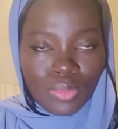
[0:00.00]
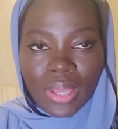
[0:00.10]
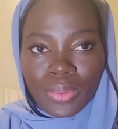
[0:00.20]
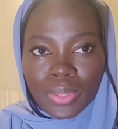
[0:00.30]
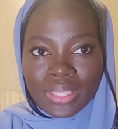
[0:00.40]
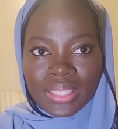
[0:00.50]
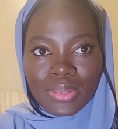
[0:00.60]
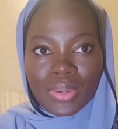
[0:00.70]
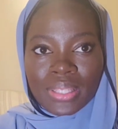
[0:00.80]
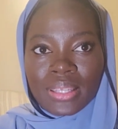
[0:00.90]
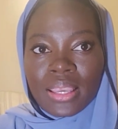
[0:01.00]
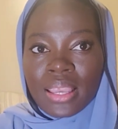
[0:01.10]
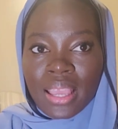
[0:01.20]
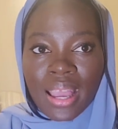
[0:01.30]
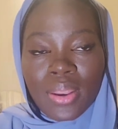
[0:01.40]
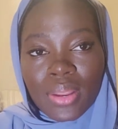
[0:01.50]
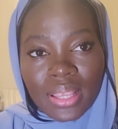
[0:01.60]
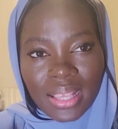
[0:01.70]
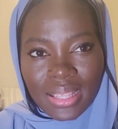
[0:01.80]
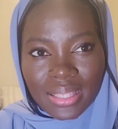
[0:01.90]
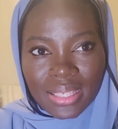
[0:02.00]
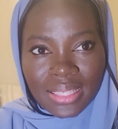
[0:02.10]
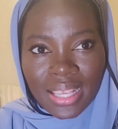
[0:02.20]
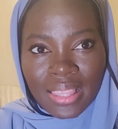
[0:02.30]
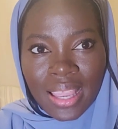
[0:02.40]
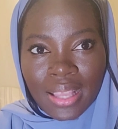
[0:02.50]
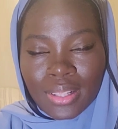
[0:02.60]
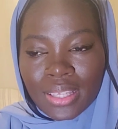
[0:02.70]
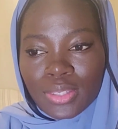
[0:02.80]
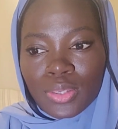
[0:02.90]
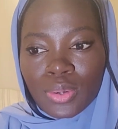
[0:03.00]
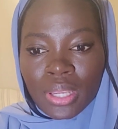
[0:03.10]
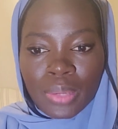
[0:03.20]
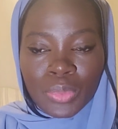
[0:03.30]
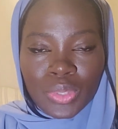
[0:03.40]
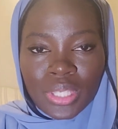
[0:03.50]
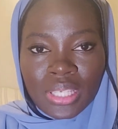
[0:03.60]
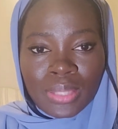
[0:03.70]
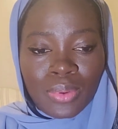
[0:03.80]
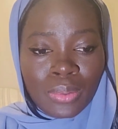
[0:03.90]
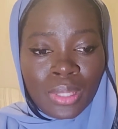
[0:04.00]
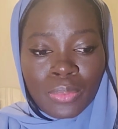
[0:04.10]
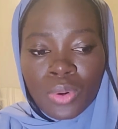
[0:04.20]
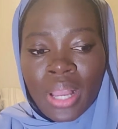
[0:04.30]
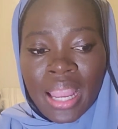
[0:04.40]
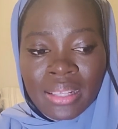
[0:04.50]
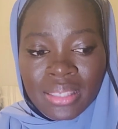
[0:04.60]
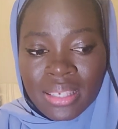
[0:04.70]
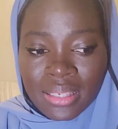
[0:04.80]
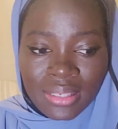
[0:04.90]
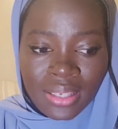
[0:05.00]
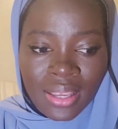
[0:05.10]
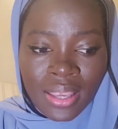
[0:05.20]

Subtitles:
I don't want to say nuance. Another kind of things like that. Like, your emotions probably more heightened.